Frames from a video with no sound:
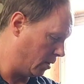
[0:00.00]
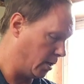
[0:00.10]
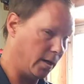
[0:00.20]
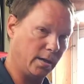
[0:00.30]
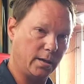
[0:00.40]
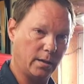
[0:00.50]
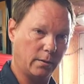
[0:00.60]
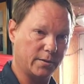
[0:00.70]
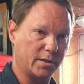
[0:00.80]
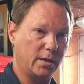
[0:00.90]
and the needle
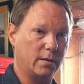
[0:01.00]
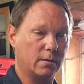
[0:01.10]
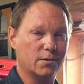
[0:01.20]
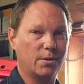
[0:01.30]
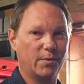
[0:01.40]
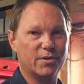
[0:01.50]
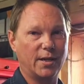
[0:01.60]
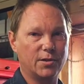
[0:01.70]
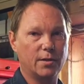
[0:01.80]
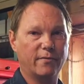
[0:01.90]
and seat and some of the
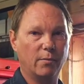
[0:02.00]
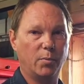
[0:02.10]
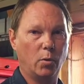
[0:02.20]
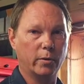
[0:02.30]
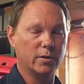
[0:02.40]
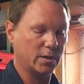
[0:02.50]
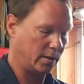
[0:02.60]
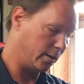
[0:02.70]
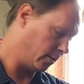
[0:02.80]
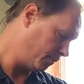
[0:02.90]
sensitive components in
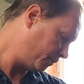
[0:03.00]
there.